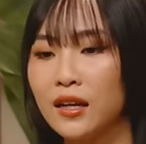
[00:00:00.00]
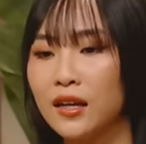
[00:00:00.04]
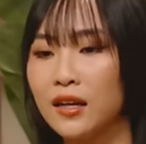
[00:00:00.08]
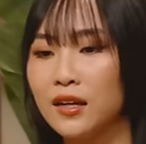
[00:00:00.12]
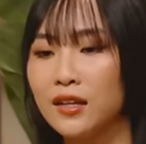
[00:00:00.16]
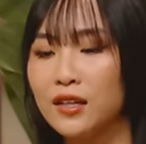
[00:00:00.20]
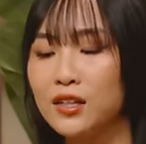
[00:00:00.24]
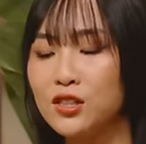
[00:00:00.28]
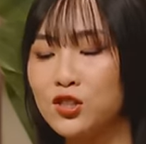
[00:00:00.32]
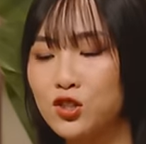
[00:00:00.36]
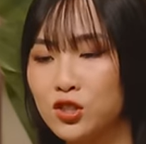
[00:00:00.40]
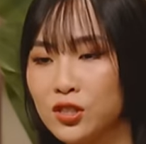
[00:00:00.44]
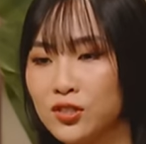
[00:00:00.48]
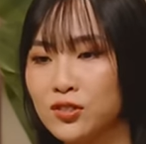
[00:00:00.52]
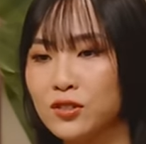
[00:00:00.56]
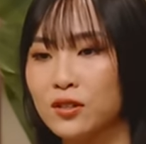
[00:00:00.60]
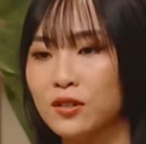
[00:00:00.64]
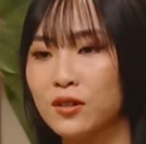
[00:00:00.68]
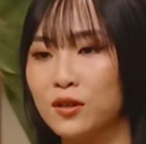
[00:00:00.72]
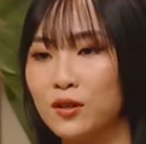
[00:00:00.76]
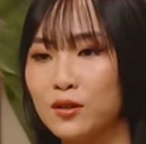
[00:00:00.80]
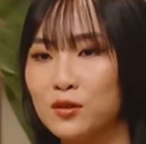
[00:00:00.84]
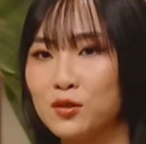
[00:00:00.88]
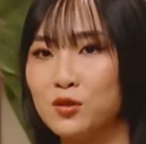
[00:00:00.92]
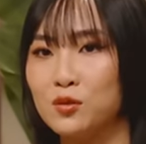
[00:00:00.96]
It just
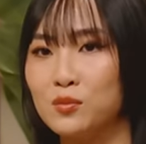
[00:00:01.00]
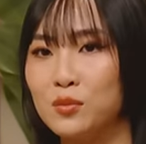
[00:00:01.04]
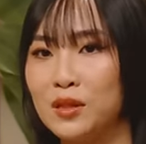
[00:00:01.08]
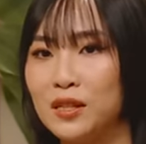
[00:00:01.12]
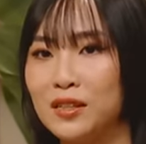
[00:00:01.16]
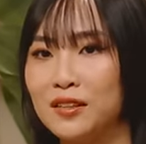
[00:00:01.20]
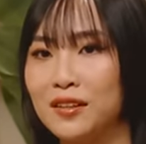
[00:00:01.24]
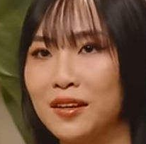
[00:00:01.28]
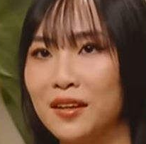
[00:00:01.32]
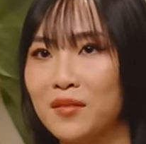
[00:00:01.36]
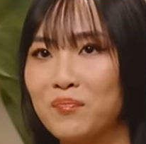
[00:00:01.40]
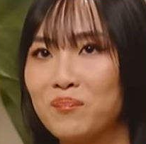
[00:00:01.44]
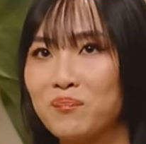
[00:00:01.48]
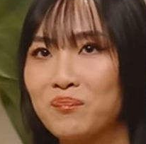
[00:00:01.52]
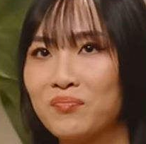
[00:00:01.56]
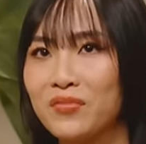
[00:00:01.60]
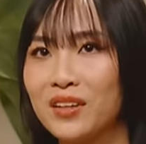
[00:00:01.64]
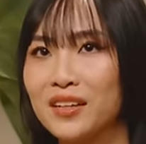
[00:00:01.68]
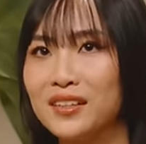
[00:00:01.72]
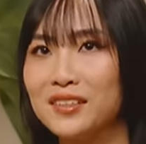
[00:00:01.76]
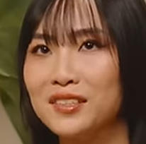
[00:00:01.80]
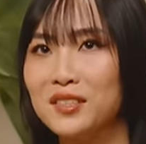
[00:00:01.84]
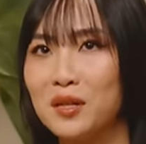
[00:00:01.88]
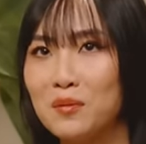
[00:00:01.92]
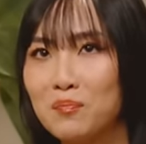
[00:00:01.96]
occurred to me that
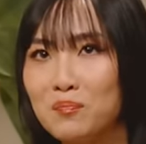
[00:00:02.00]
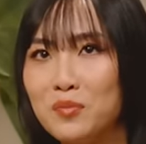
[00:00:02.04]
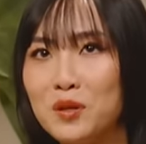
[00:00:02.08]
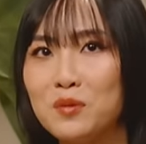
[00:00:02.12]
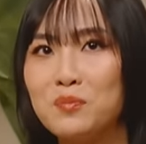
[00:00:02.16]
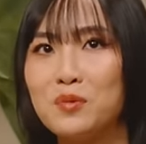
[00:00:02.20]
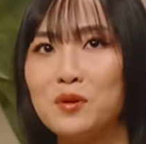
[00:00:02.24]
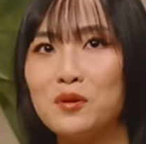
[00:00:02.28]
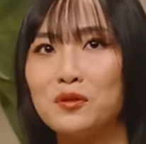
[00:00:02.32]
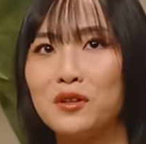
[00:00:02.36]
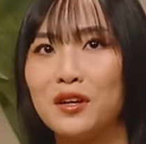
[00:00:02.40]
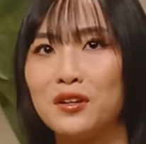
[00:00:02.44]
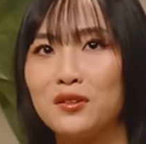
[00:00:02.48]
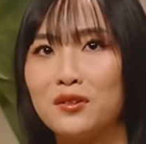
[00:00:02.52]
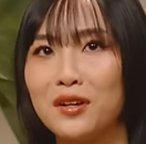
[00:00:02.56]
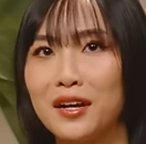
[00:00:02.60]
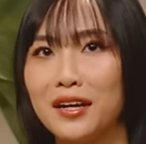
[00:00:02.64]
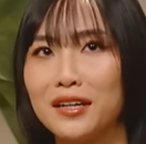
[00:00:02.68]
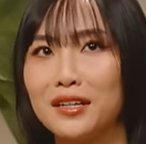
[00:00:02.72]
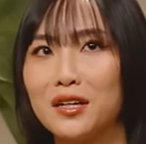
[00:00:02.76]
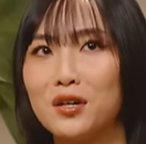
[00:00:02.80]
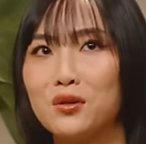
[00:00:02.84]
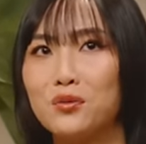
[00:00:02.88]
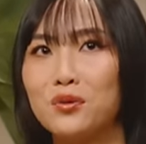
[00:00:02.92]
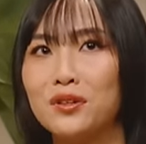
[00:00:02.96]
some people that you
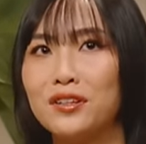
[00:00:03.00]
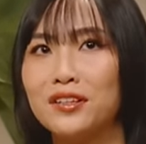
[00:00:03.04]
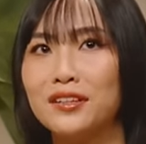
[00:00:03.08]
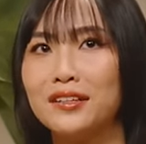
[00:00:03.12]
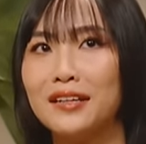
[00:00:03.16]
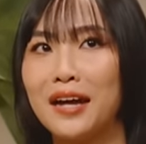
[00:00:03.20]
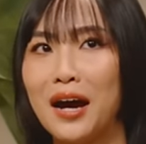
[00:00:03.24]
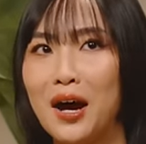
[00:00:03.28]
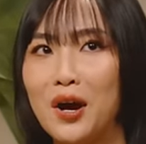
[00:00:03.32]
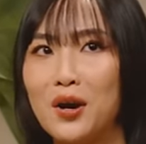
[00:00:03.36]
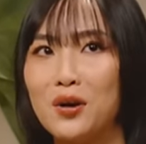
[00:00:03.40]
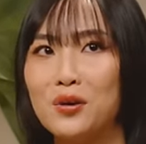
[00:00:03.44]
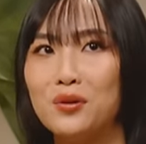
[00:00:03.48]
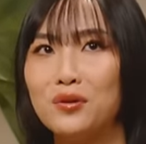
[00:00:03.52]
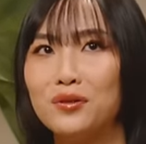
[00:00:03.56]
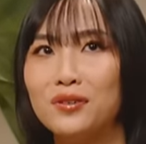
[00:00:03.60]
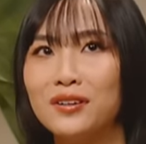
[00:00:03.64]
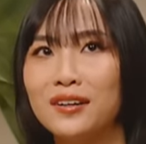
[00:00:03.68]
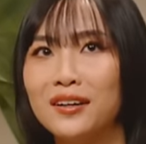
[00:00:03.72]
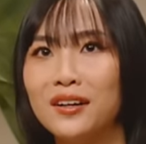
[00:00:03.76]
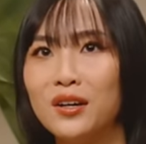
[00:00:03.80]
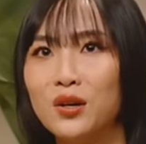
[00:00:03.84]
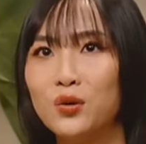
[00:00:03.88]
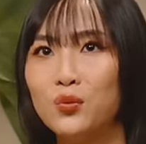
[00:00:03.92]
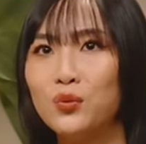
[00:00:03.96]
hang out with now,
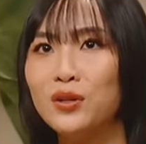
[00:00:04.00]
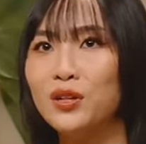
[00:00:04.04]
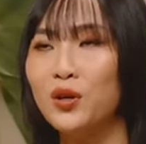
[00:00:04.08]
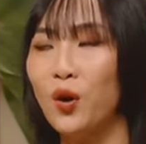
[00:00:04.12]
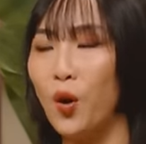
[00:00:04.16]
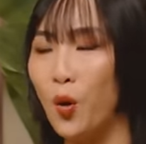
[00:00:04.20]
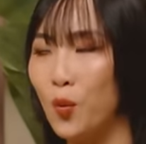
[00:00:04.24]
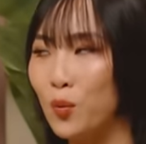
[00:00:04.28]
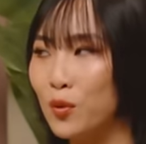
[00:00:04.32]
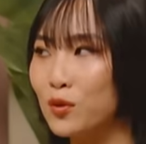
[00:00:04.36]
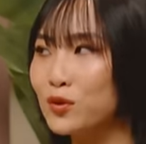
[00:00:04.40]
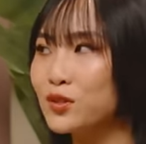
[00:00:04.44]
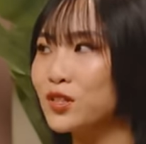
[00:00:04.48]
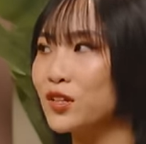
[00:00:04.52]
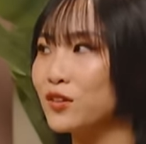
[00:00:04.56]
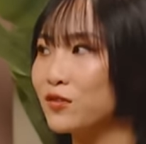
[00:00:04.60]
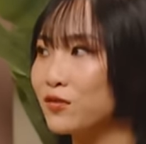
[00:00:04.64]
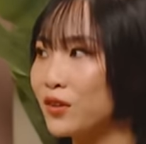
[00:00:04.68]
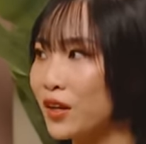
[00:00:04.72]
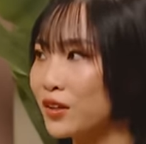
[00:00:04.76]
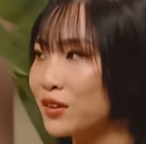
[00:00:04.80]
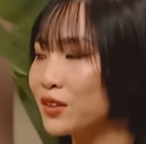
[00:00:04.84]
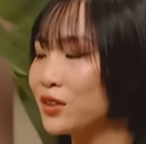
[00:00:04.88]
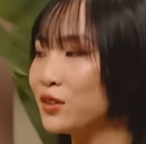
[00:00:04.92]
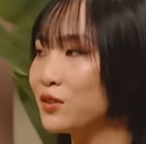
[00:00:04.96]
we almost have
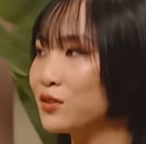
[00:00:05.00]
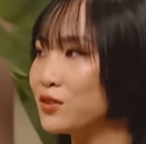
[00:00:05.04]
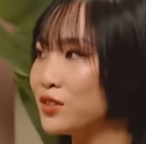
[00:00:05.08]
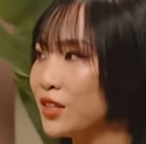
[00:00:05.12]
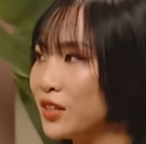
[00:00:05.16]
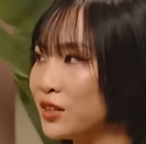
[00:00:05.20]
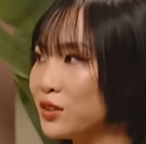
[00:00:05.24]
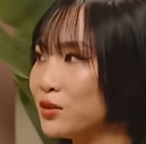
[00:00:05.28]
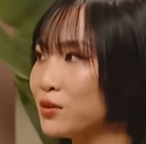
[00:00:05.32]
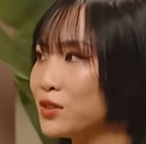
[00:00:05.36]
nothing to say to